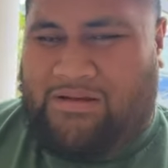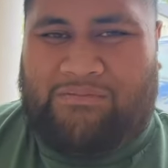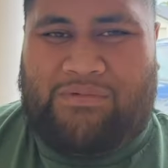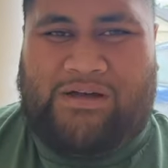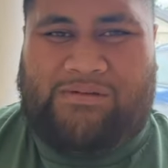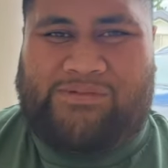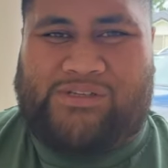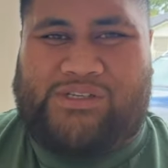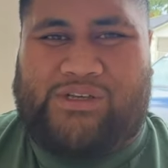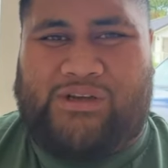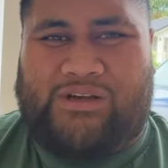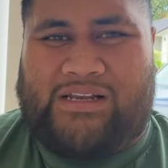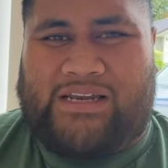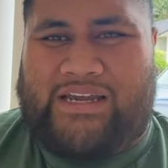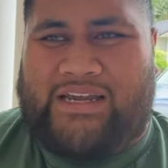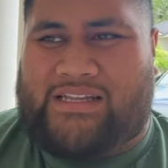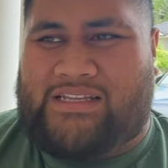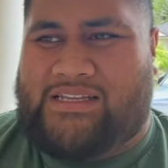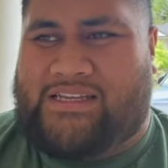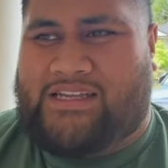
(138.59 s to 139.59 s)
I'm so
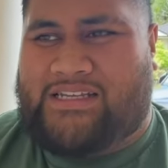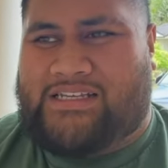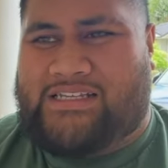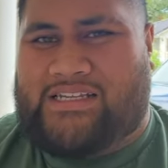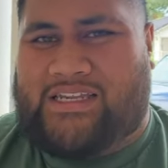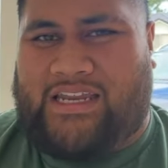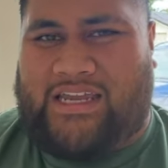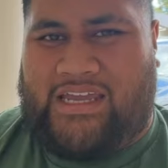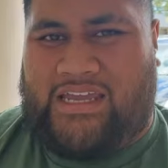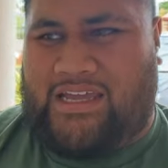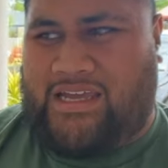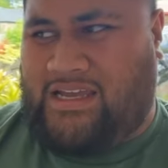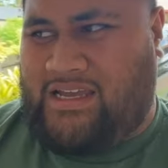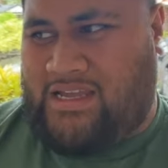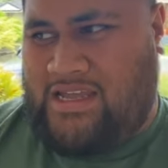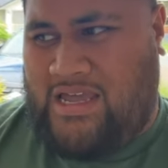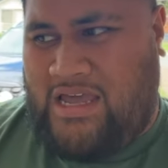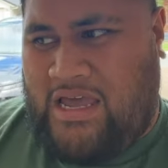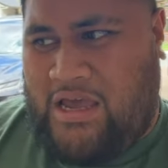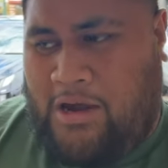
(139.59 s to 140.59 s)
glad yesterday,
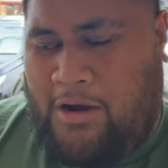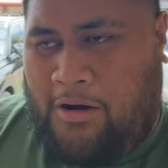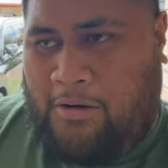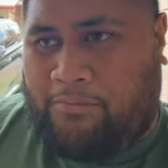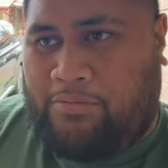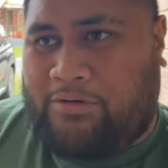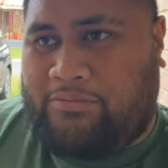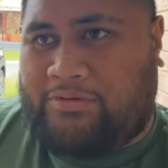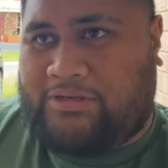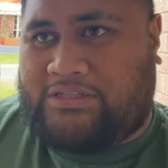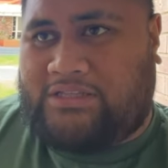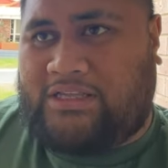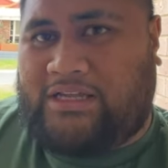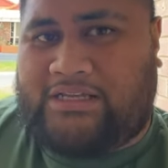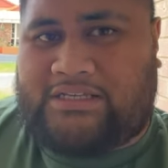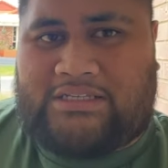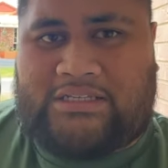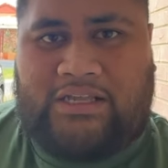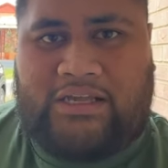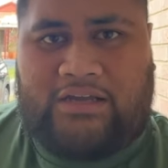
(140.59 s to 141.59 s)
pretty much
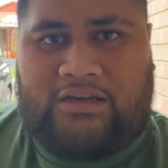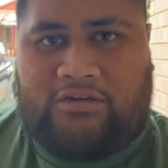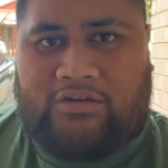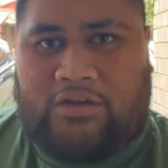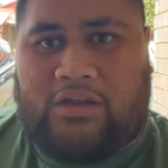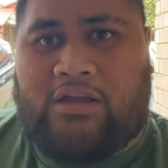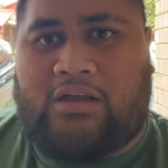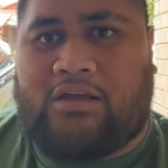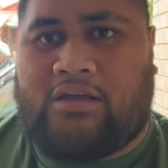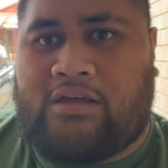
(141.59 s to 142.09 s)
last night, I could